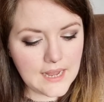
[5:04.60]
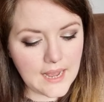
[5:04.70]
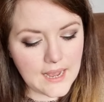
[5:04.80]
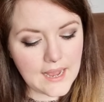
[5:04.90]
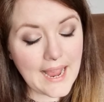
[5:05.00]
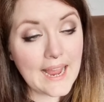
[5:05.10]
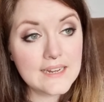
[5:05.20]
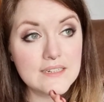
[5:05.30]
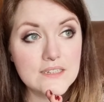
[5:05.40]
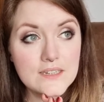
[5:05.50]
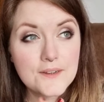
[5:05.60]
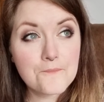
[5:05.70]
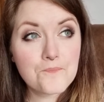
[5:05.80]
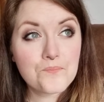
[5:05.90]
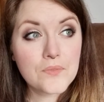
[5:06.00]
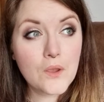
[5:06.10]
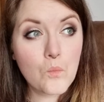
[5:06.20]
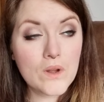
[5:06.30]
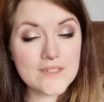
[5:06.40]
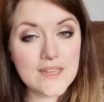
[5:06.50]
And
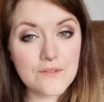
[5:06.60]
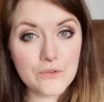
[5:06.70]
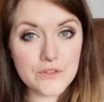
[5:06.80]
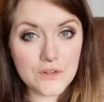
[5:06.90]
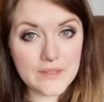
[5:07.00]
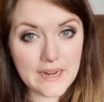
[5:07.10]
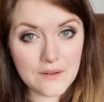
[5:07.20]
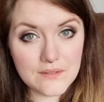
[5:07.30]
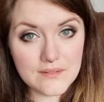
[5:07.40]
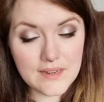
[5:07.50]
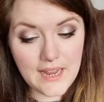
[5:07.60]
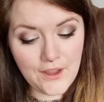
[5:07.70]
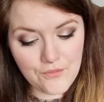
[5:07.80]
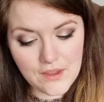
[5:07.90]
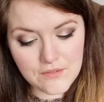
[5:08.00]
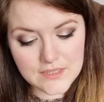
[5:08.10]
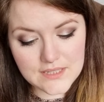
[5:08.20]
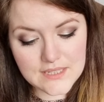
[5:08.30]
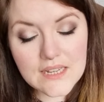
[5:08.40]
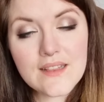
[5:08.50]
once they've all sold out, if there is
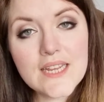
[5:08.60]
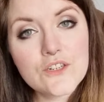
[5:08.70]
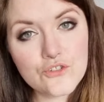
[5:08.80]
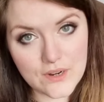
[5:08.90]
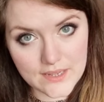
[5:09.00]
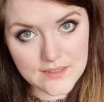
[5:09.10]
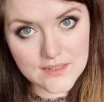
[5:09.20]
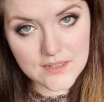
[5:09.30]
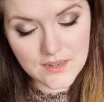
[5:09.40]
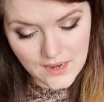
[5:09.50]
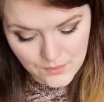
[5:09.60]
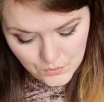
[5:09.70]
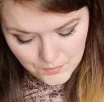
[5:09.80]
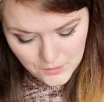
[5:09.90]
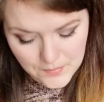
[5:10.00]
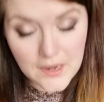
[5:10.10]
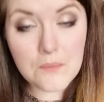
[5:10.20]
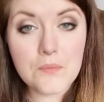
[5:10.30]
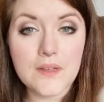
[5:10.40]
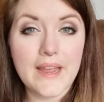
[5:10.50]
still interest, I will pop
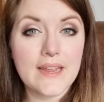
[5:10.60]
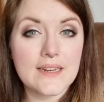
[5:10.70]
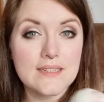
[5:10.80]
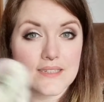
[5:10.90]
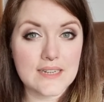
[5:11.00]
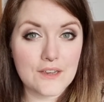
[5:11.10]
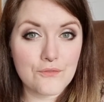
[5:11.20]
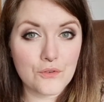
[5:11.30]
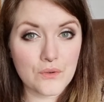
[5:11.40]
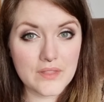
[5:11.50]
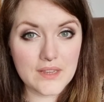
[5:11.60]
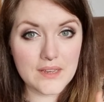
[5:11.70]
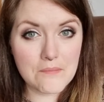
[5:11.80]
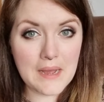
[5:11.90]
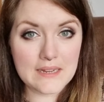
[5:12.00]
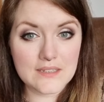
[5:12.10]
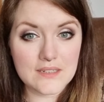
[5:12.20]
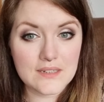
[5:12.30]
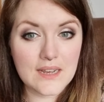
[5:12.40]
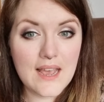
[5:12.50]
up a listing for the
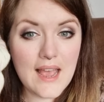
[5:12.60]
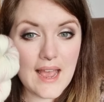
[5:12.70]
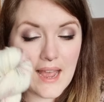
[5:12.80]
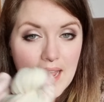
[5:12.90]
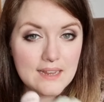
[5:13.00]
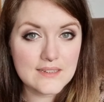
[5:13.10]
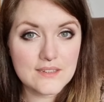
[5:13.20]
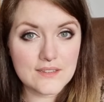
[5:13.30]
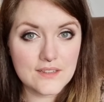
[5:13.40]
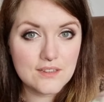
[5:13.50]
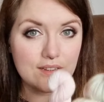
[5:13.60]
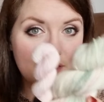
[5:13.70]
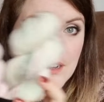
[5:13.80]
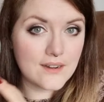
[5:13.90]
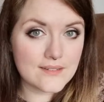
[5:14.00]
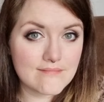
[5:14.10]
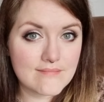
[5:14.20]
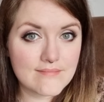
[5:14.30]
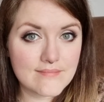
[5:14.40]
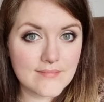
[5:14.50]
pattern and the yarn.
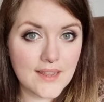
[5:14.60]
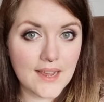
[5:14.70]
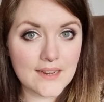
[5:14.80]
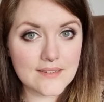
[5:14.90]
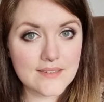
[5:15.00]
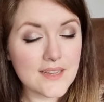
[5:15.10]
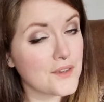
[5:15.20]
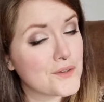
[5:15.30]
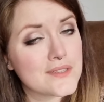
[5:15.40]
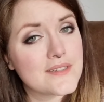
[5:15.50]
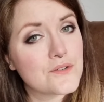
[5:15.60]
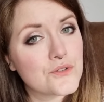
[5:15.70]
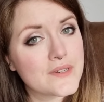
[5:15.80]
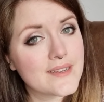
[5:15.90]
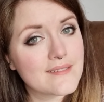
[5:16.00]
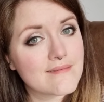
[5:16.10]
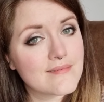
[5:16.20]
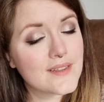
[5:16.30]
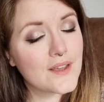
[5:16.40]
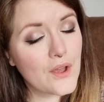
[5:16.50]
And then you can still join in
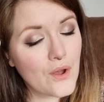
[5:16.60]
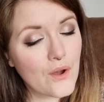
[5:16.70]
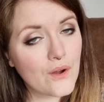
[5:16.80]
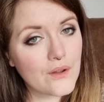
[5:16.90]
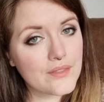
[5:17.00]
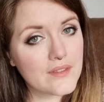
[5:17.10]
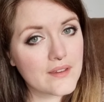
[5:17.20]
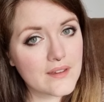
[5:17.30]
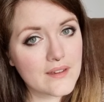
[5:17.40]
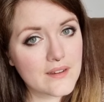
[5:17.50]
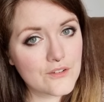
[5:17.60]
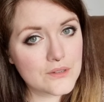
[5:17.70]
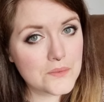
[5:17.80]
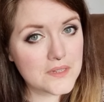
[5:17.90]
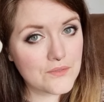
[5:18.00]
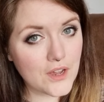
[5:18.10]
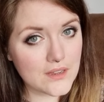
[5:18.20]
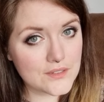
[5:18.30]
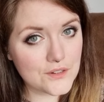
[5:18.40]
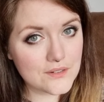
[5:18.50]
on the Christmas Eve
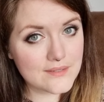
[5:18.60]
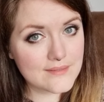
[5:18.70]
cast on.